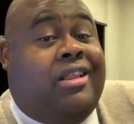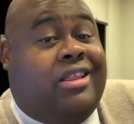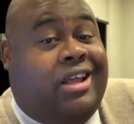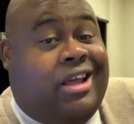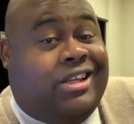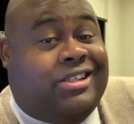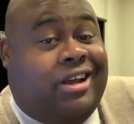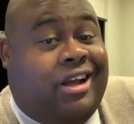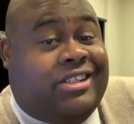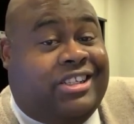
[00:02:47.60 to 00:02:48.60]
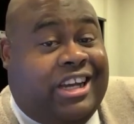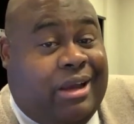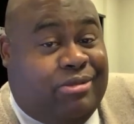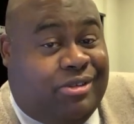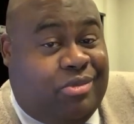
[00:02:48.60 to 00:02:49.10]
Then I saw
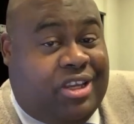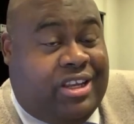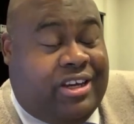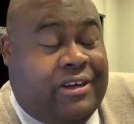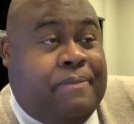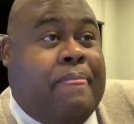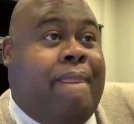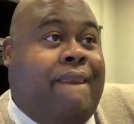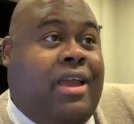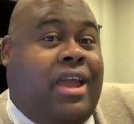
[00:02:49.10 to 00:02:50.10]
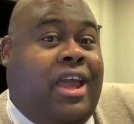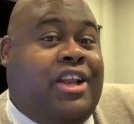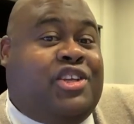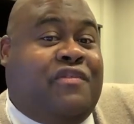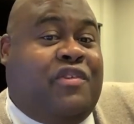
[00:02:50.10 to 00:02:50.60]
Champs Media
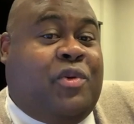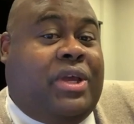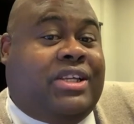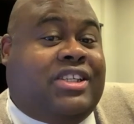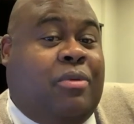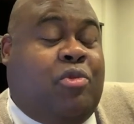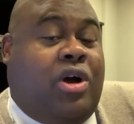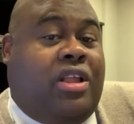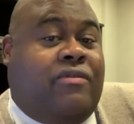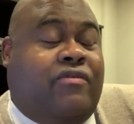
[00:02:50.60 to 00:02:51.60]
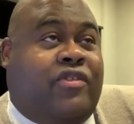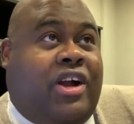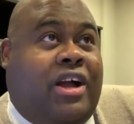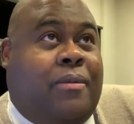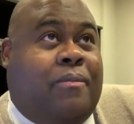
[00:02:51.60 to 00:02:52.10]
interviewing someone
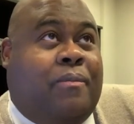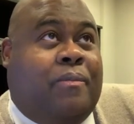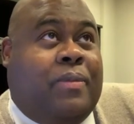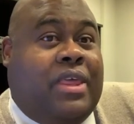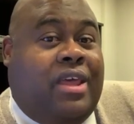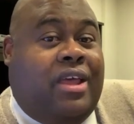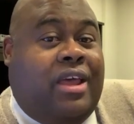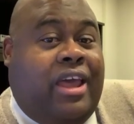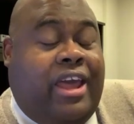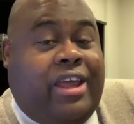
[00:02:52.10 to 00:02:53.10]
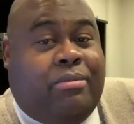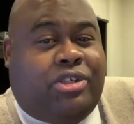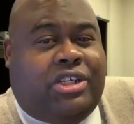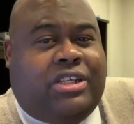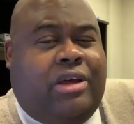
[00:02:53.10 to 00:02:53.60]
from
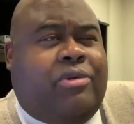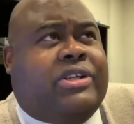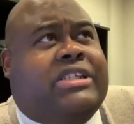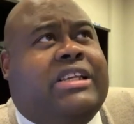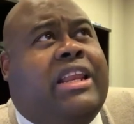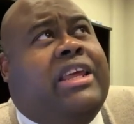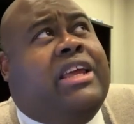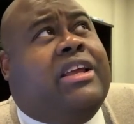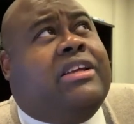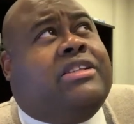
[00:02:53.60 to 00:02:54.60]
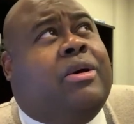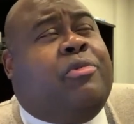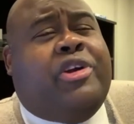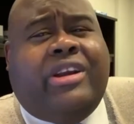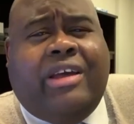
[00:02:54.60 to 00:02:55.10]
AMG. They were selling
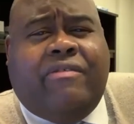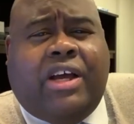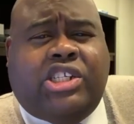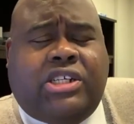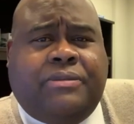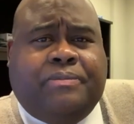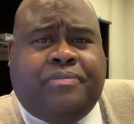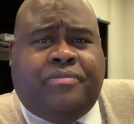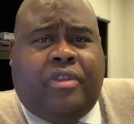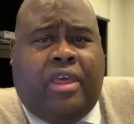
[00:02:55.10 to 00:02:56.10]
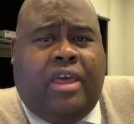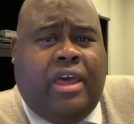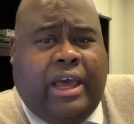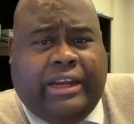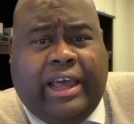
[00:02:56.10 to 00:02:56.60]
somewhere in Naivasha,
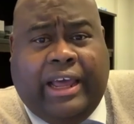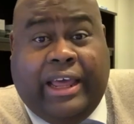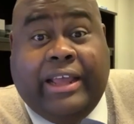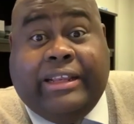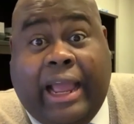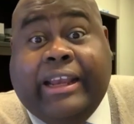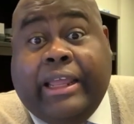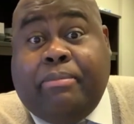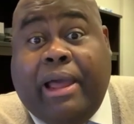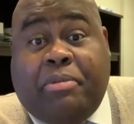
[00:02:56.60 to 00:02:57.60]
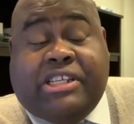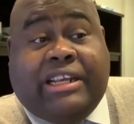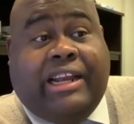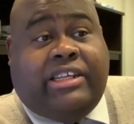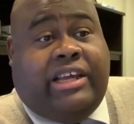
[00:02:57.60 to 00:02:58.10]
and I did buy a piece of
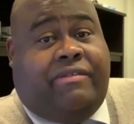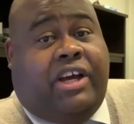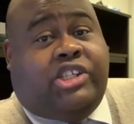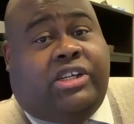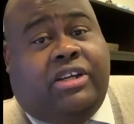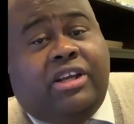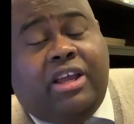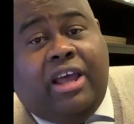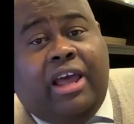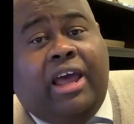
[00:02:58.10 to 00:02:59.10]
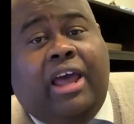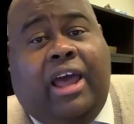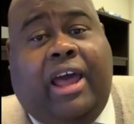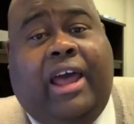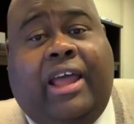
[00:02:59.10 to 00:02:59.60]
land in Naivasha.
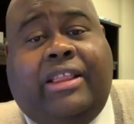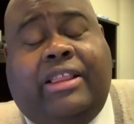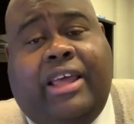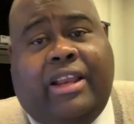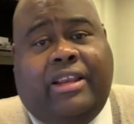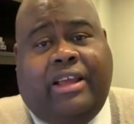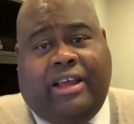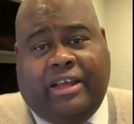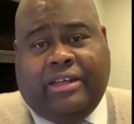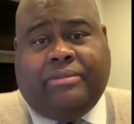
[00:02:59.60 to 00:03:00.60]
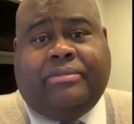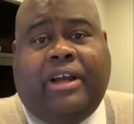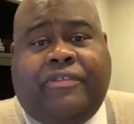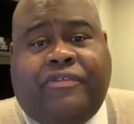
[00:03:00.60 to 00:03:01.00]
And then a